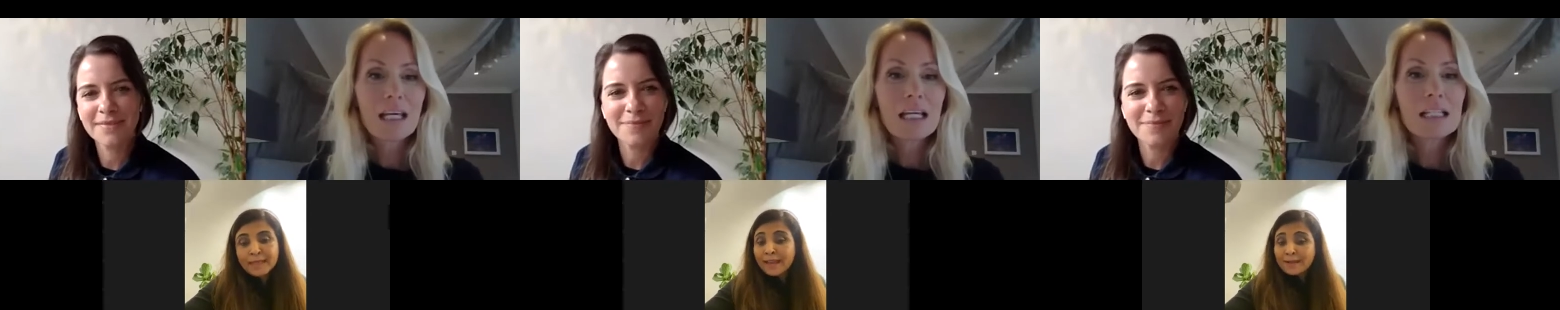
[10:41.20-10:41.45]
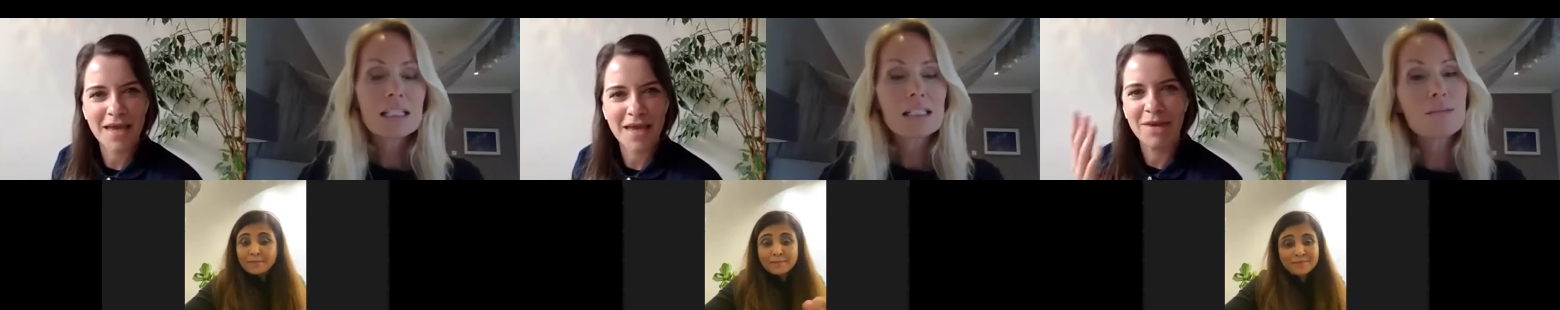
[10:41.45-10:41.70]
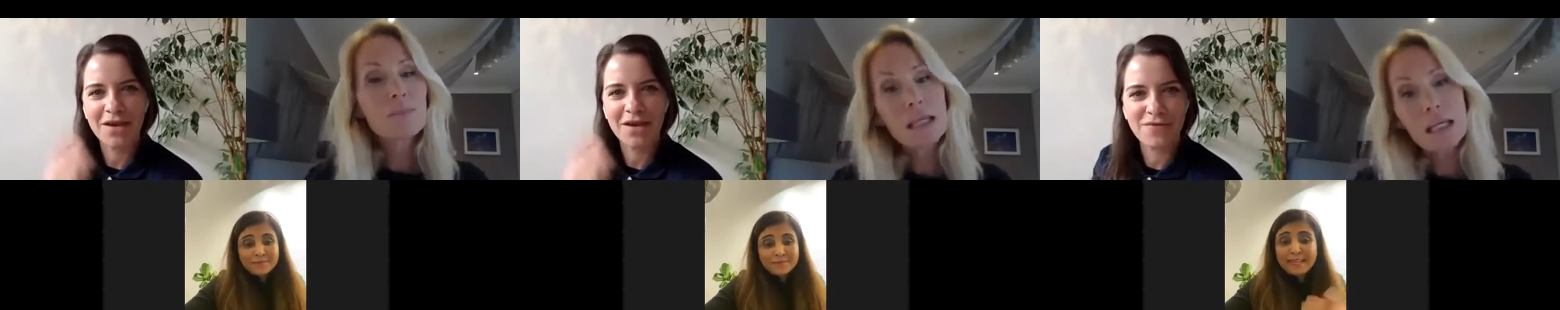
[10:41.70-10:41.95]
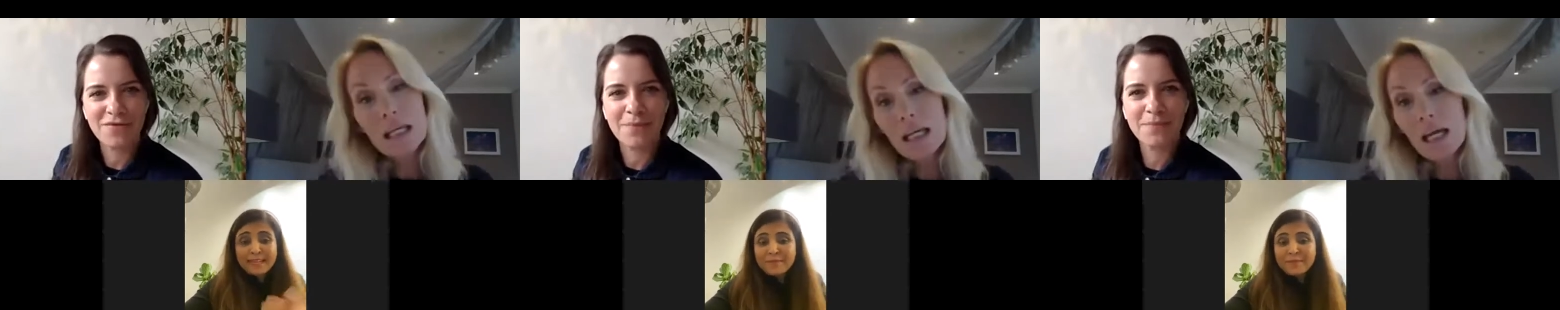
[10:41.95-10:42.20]
Speaker 1: To me,
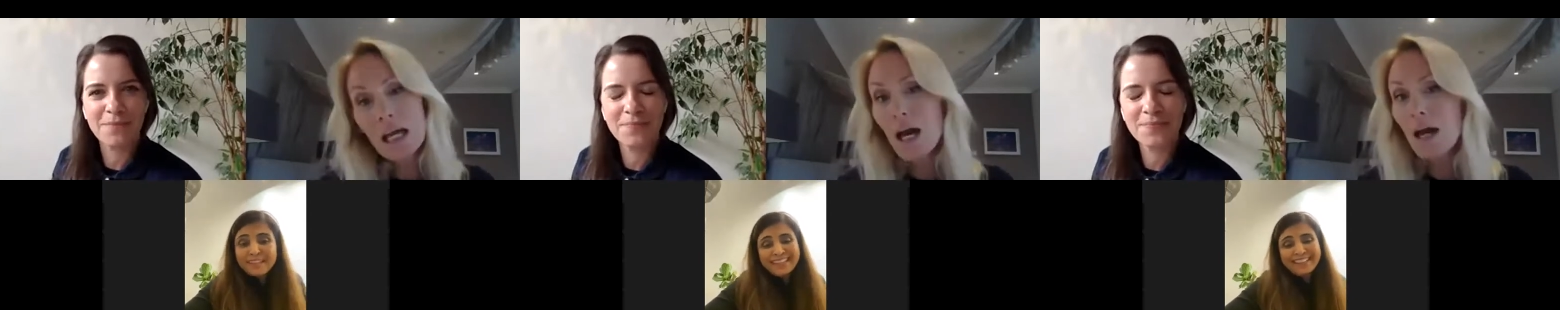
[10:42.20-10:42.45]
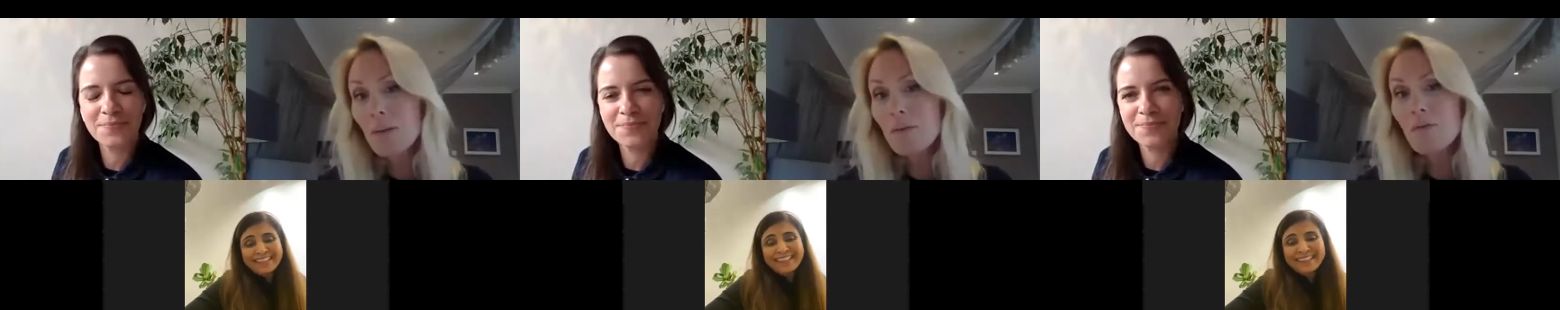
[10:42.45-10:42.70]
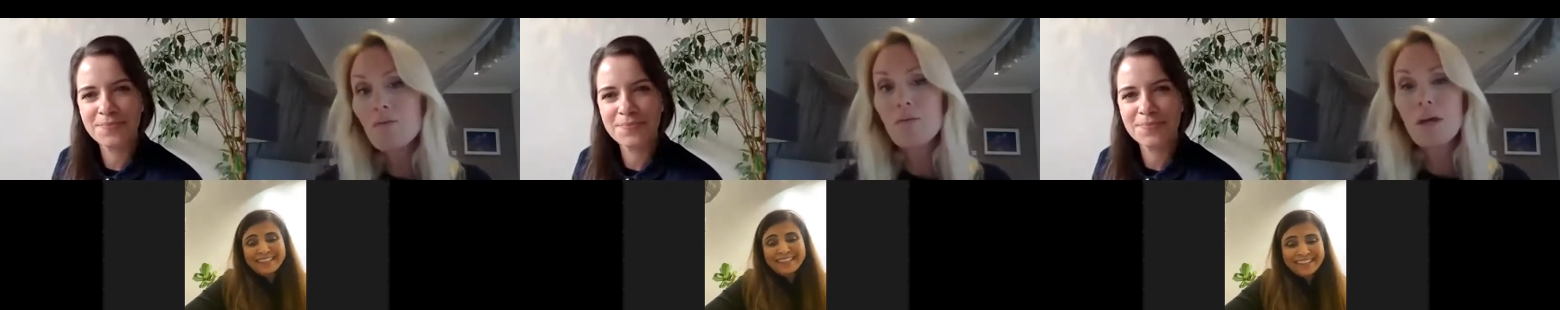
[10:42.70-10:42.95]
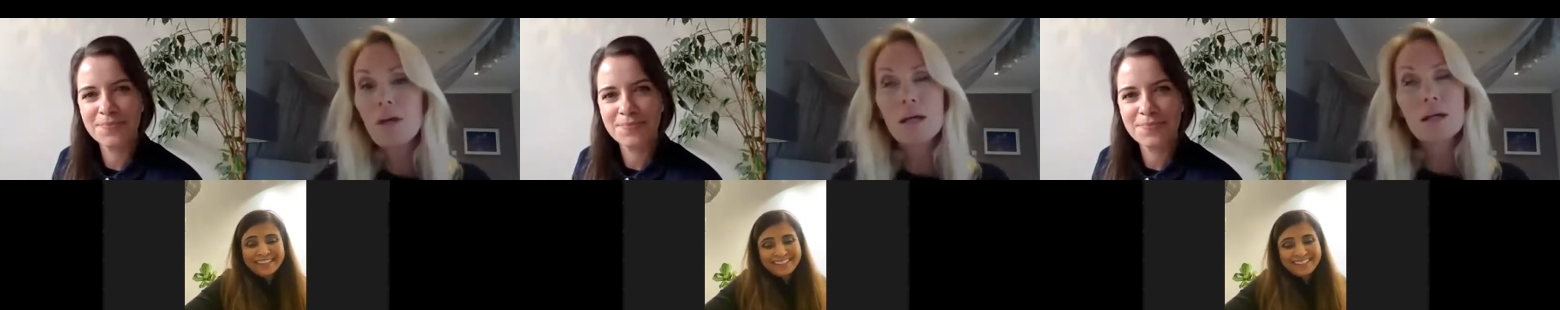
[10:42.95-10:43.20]
I'm a
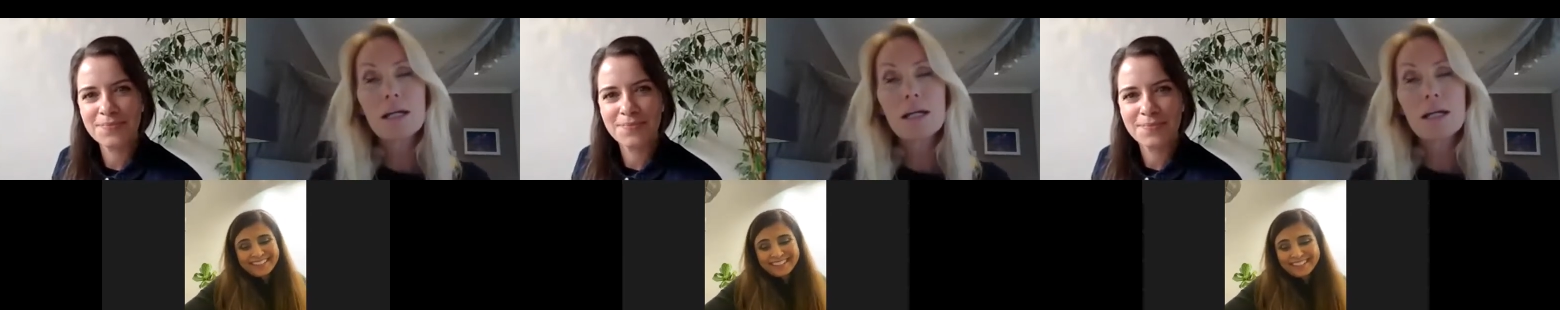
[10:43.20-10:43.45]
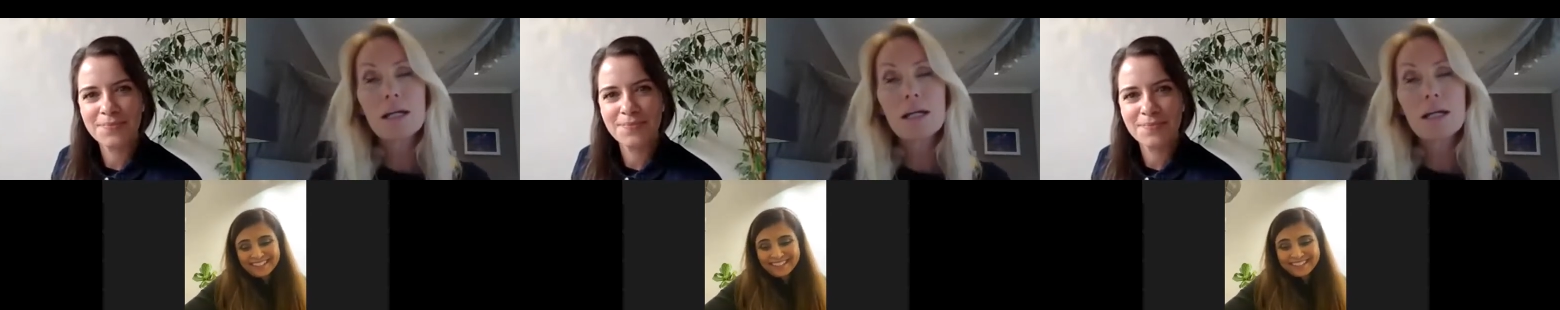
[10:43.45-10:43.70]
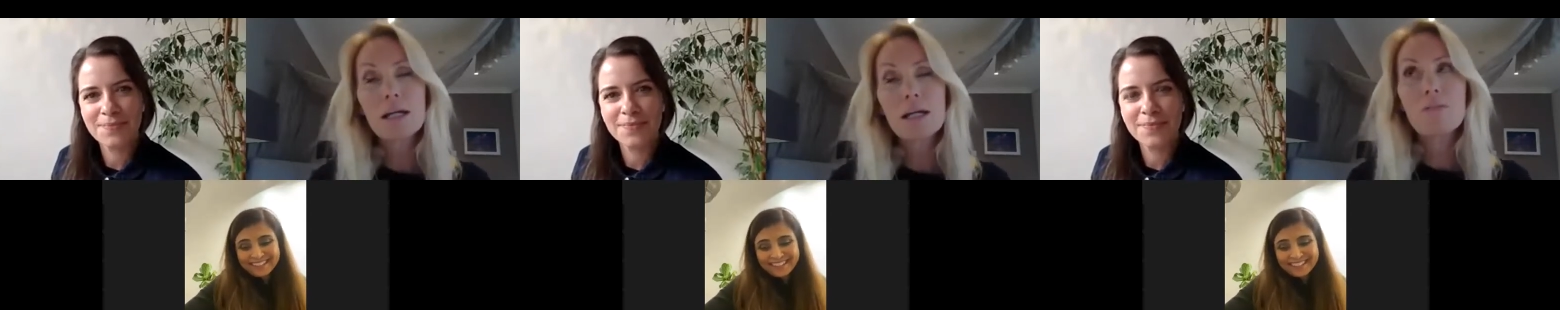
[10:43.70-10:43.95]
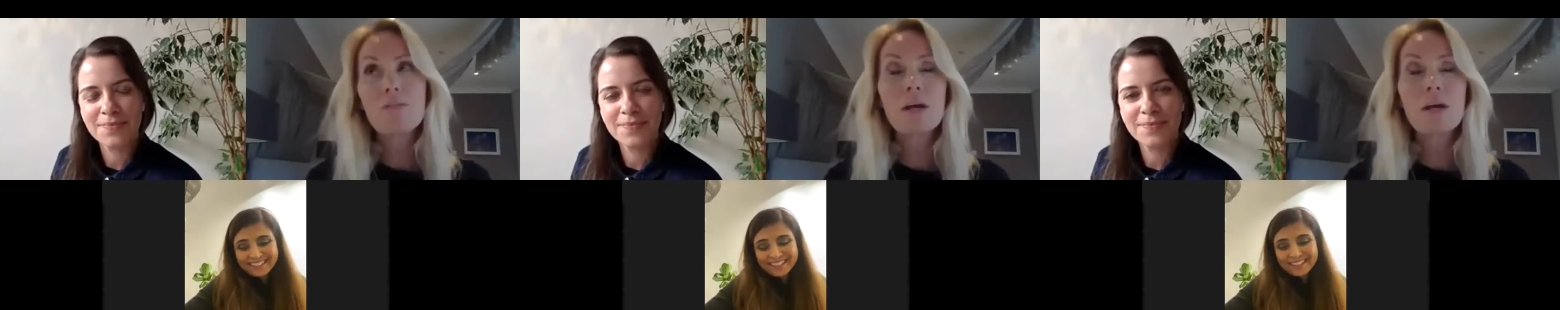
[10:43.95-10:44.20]
very,
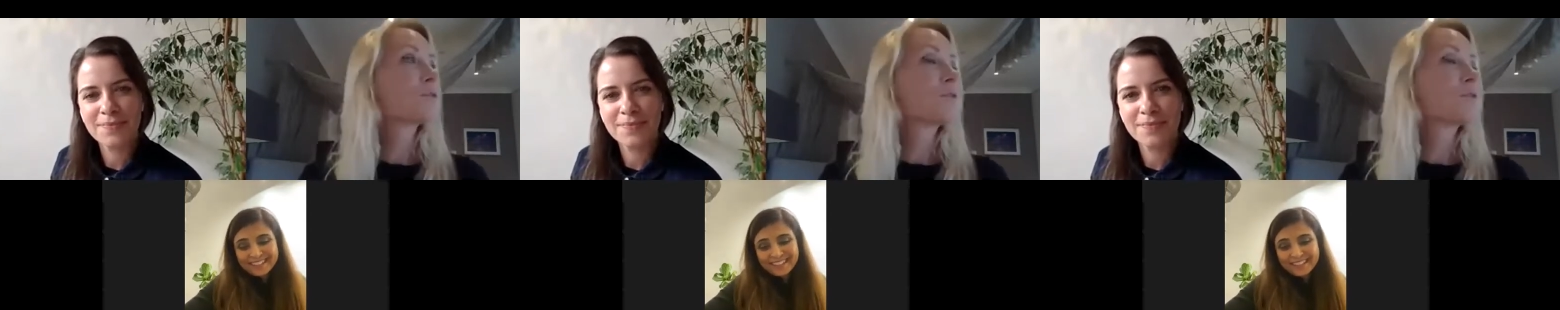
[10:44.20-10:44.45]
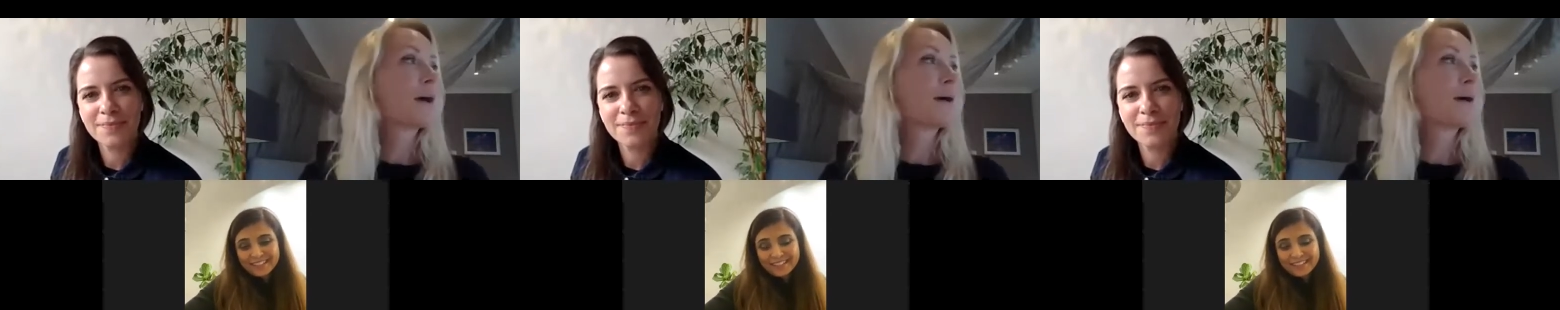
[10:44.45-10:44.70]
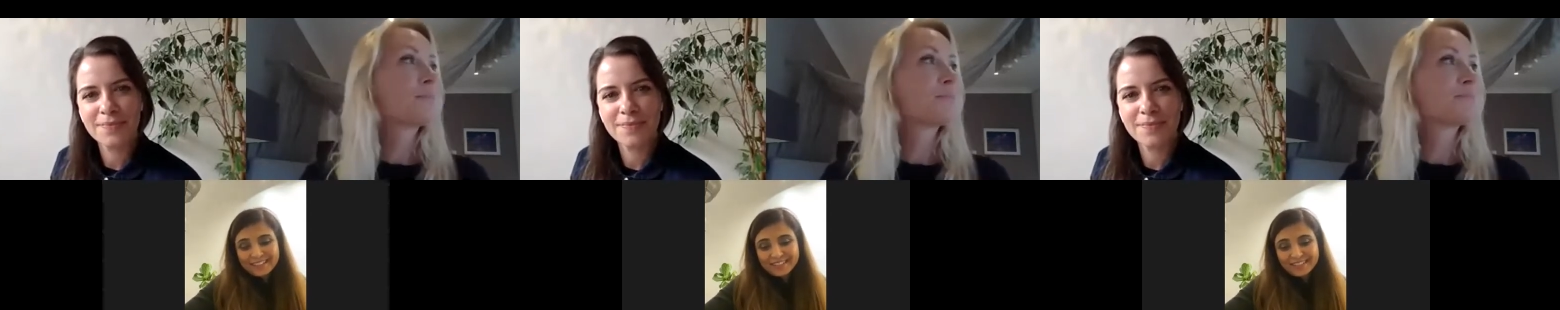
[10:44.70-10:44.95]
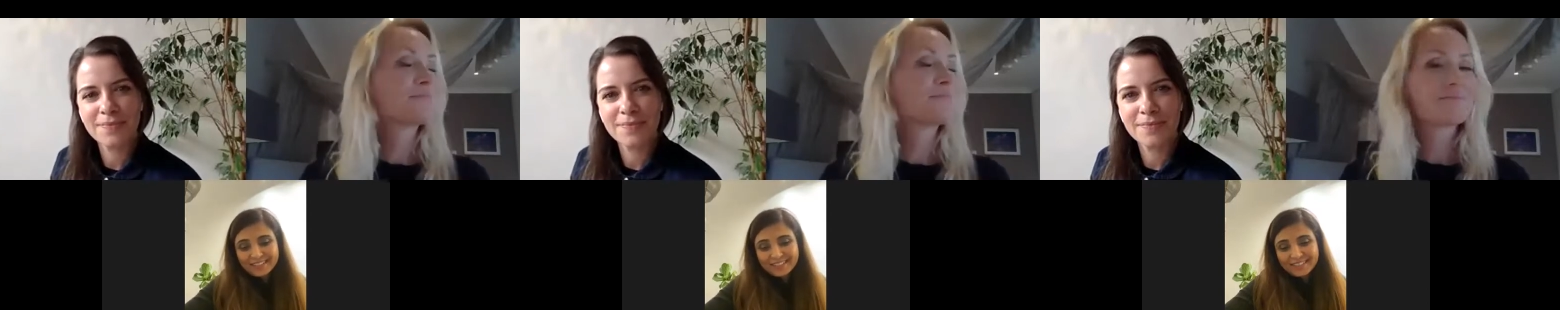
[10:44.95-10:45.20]
very, I'm
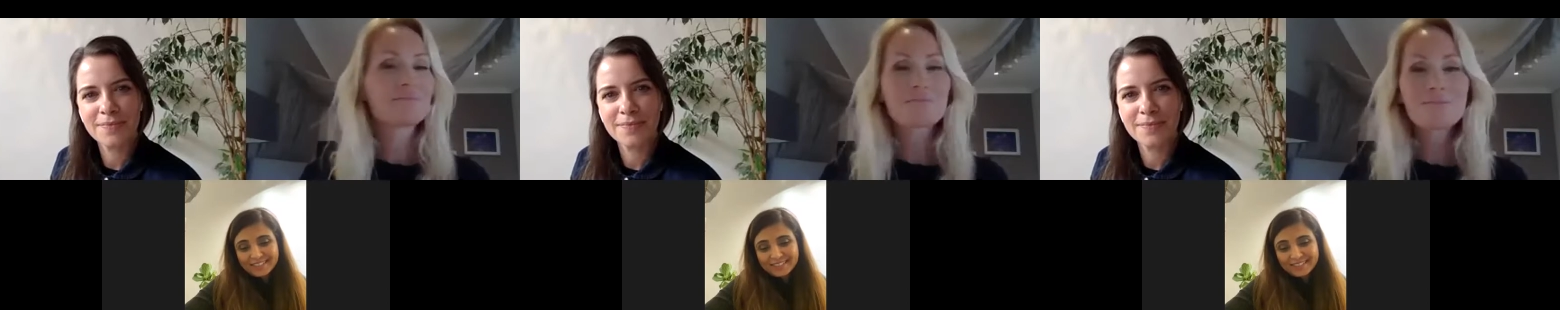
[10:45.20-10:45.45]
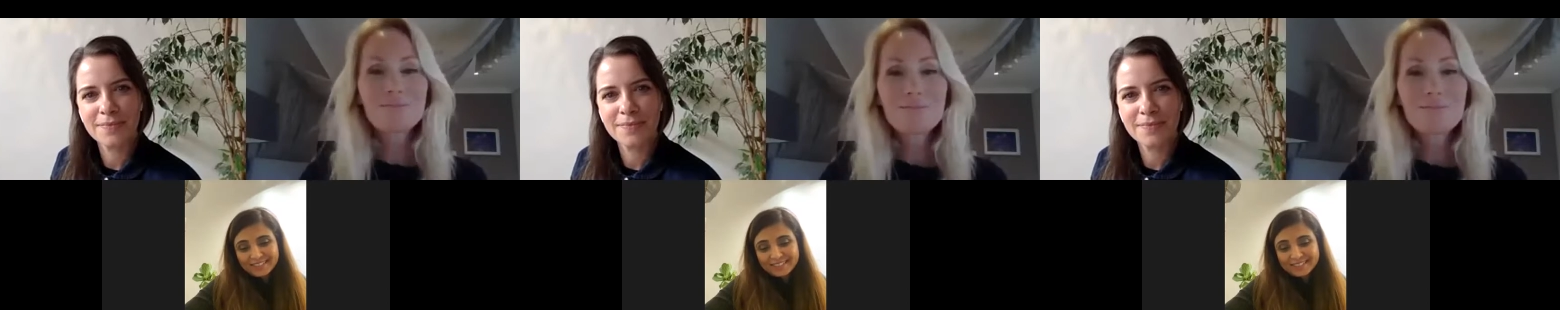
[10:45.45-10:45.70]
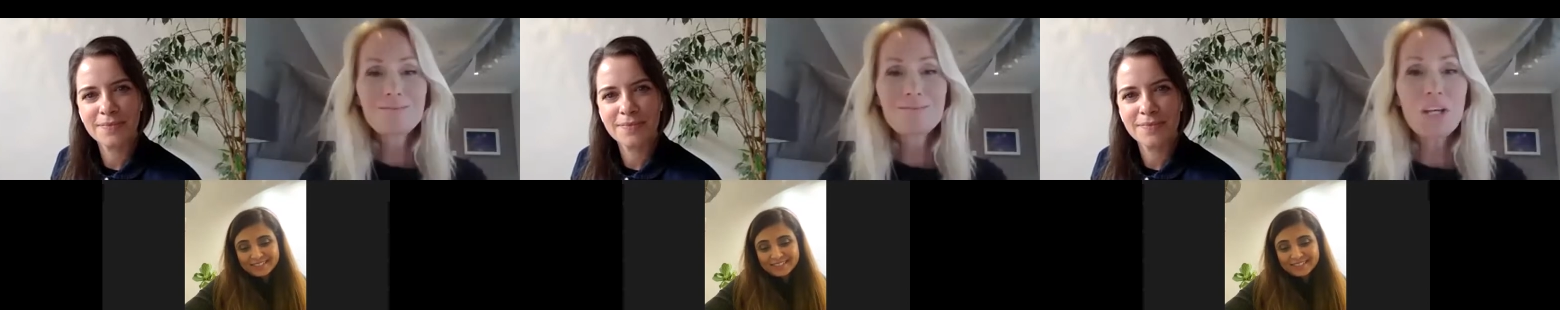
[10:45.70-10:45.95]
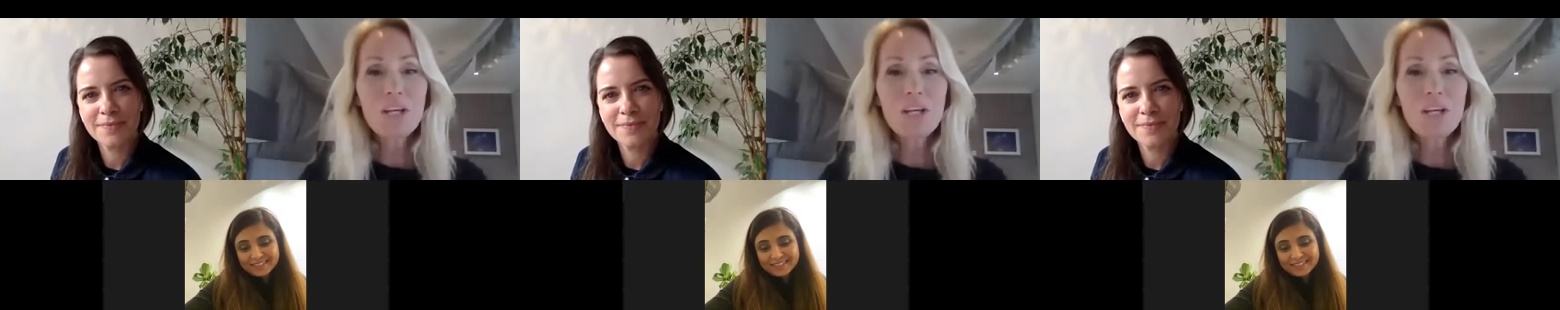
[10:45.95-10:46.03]
sort of um,